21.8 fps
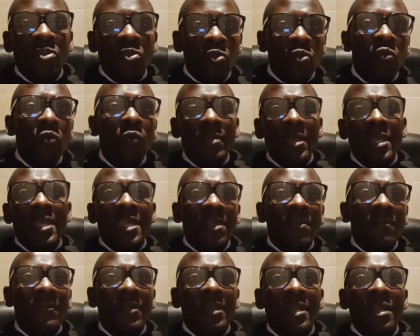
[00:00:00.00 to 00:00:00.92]
you will be
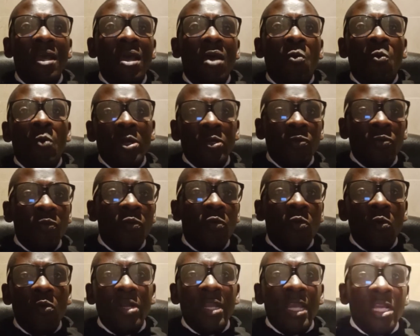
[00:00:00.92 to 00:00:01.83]
given what we
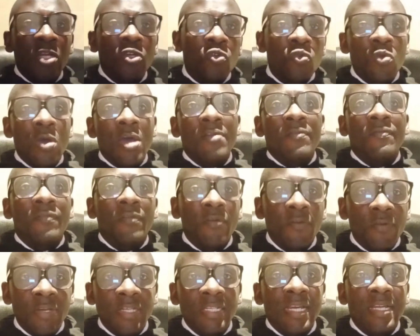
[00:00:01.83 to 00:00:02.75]
call a to and fro
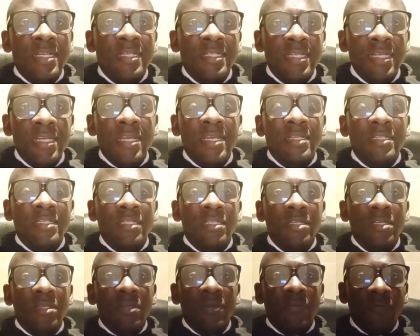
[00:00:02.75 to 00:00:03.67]
return ticket
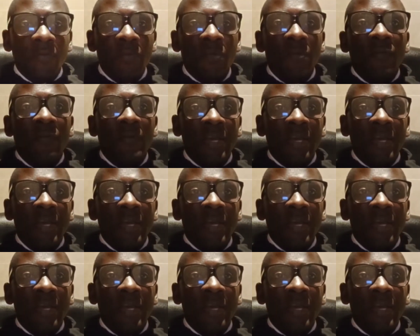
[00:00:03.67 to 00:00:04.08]
for your